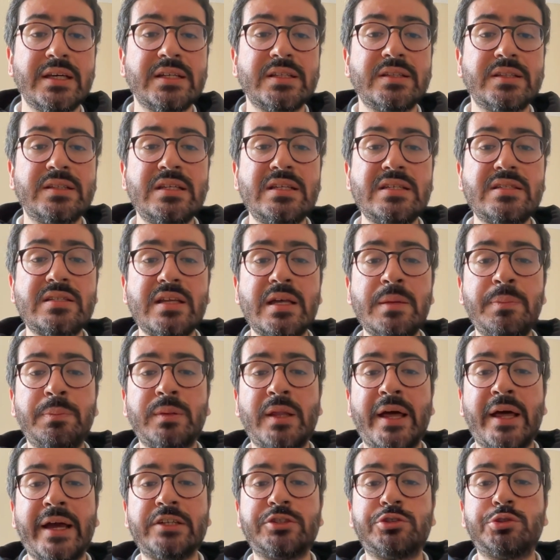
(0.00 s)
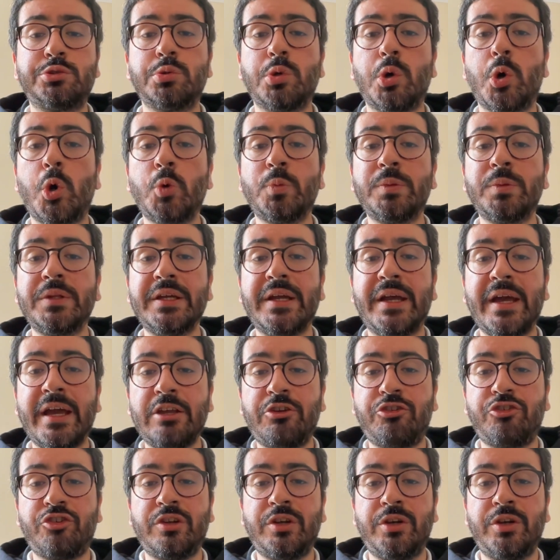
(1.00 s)
this applies to
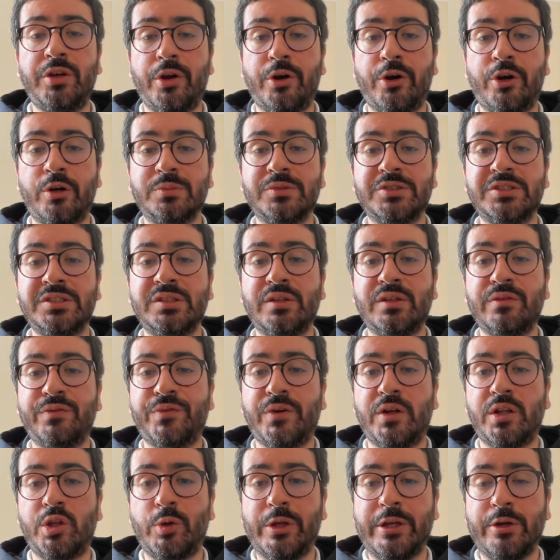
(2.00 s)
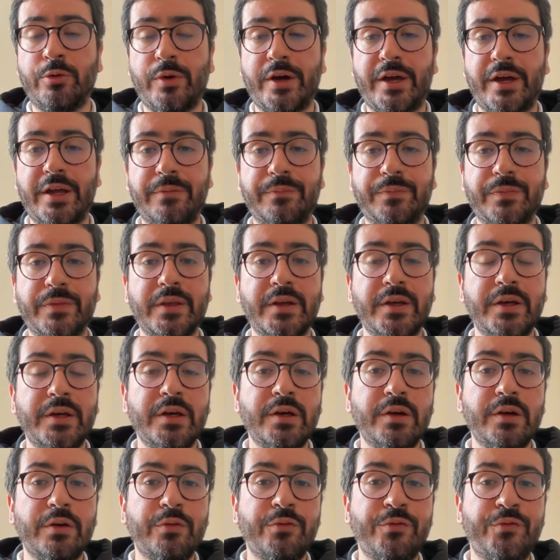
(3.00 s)
obligation norms in the following way.
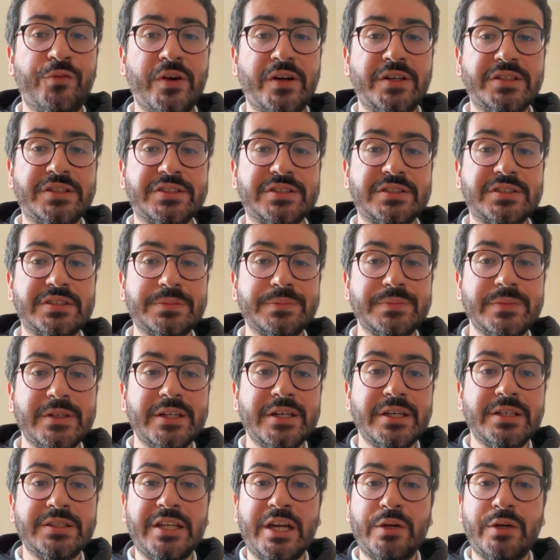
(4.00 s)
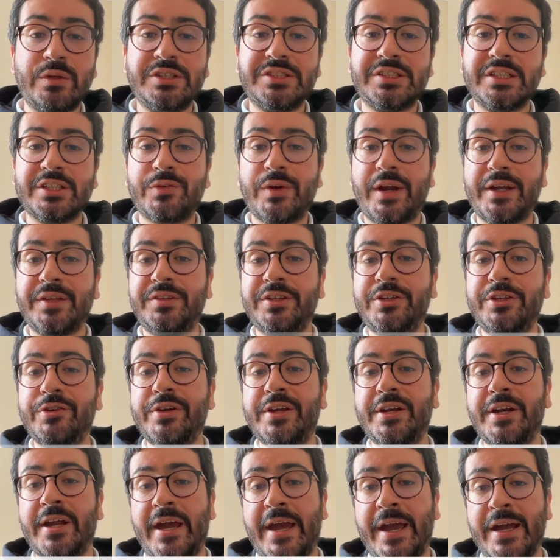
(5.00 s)
First, there is a
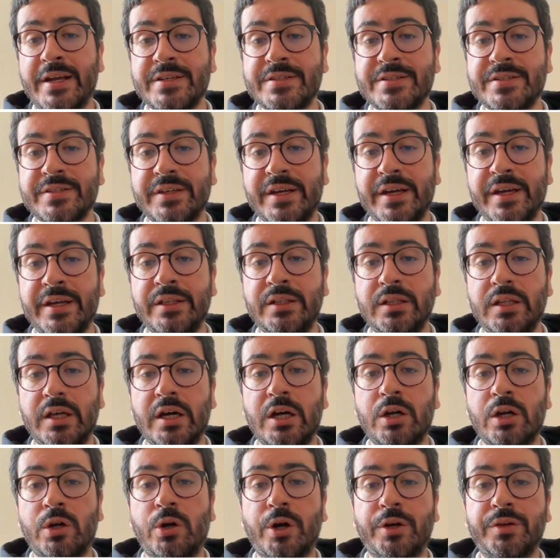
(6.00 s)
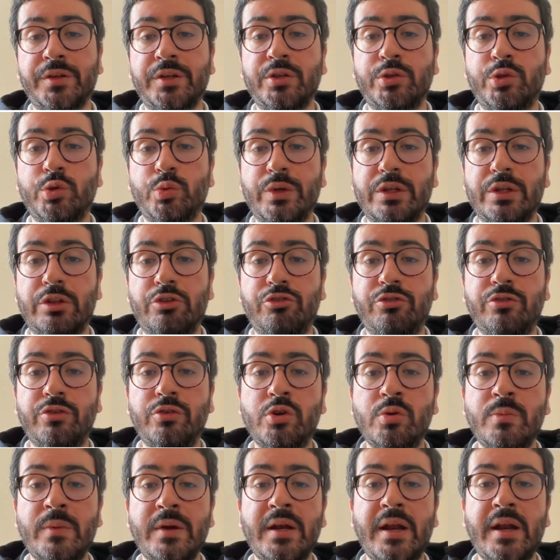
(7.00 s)
criterion X scale according to which
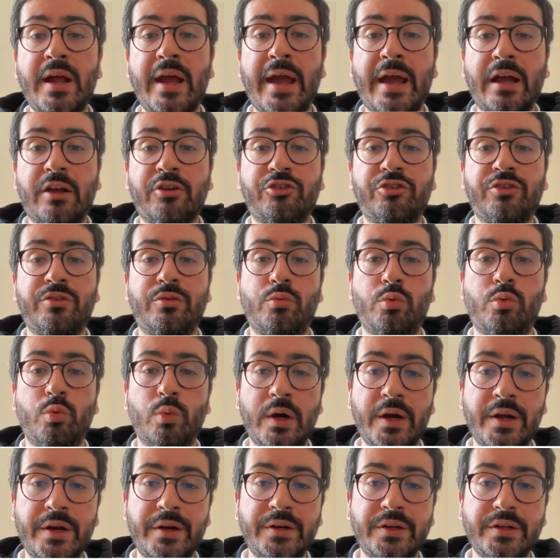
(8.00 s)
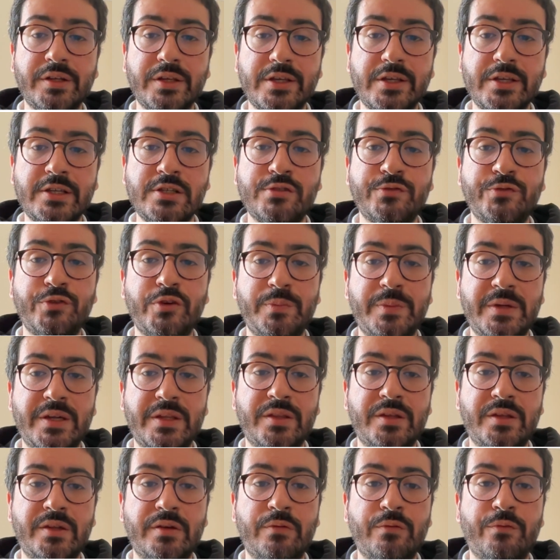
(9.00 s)
human action 1 is
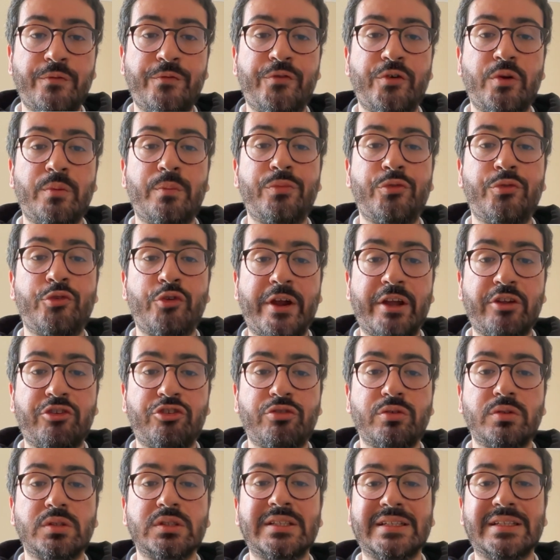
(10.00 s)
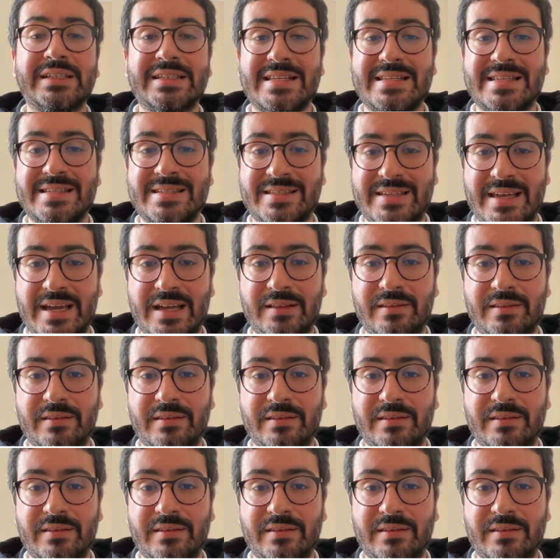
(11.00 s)
forbidden from threshold Z.